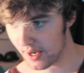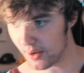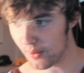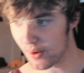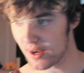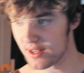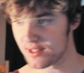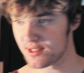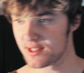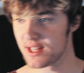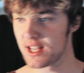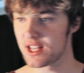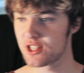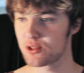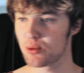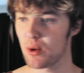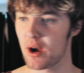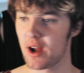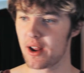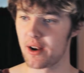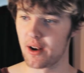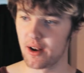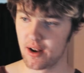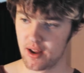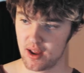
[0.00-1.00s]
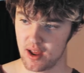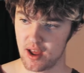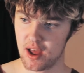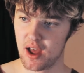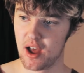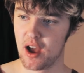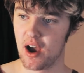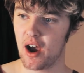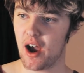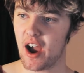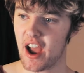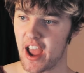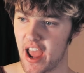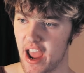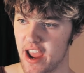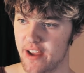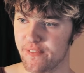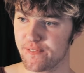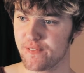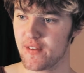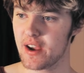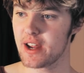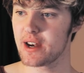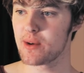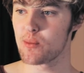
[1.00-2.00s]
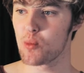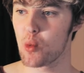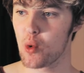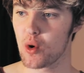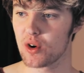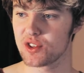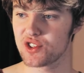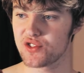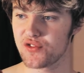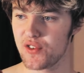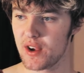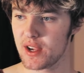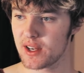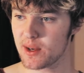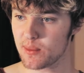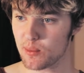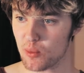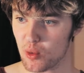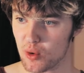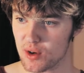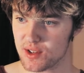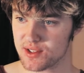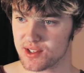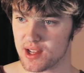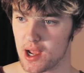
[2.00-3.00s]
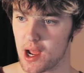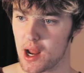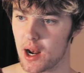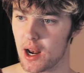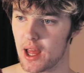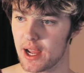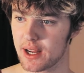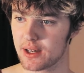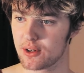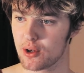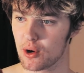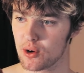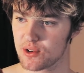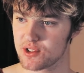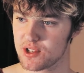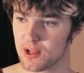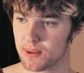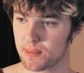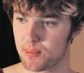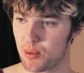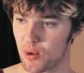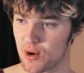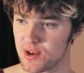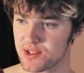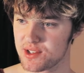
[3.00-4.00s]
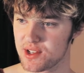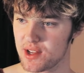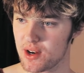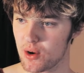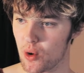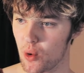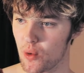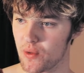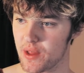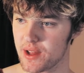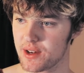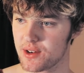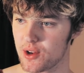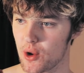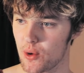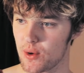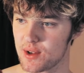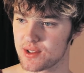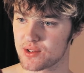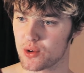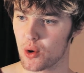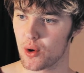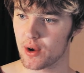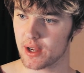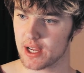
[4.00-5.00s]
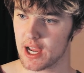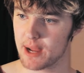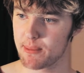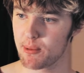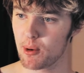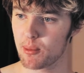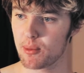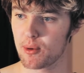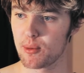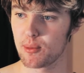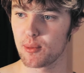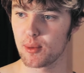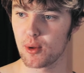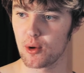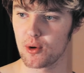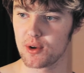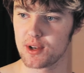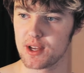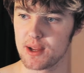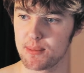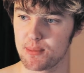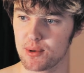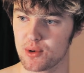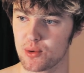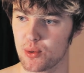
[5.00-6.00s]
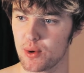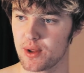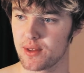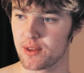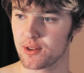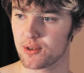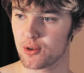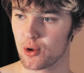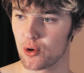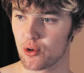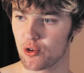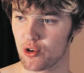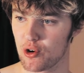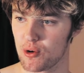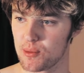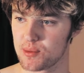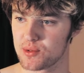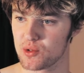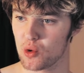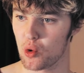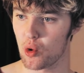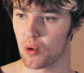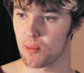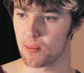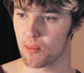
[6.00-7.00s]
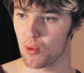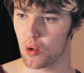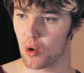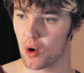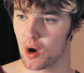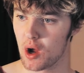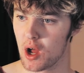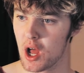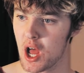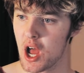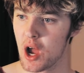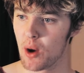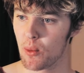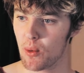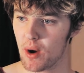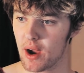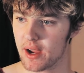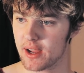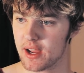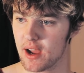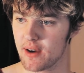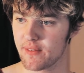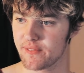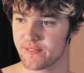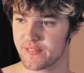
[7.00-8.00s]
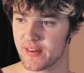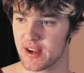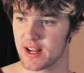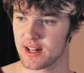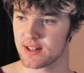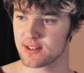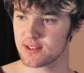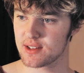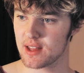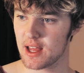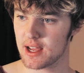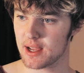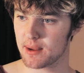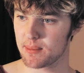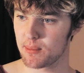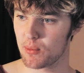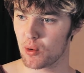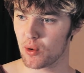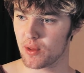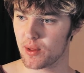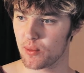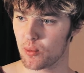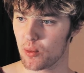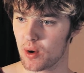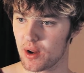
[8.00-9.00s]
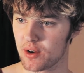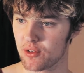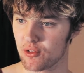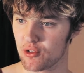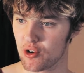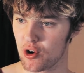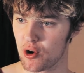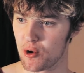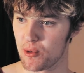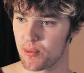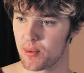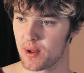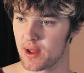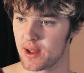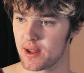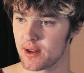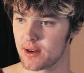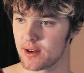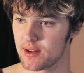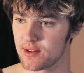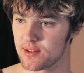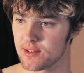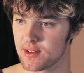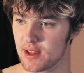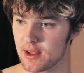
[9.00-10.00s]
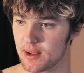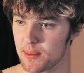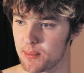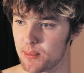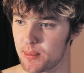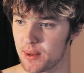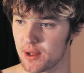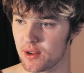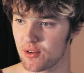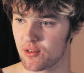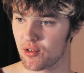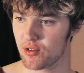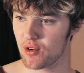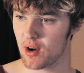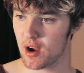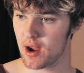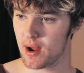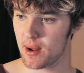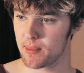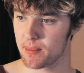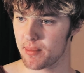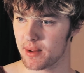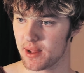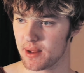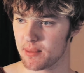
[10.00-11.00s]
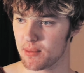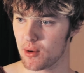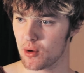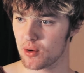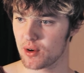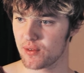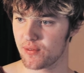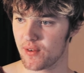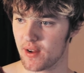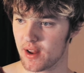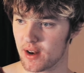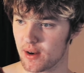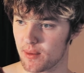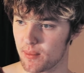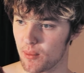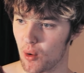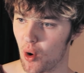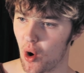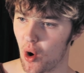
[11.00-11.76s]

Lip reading: Anyways, next one. I hate fandom wars. Fandom wars are like toxic poison. All they do is hurt K-pop community between the two groups or more. Why can't fans like more than one group? It is like a big crime being multi-fandom.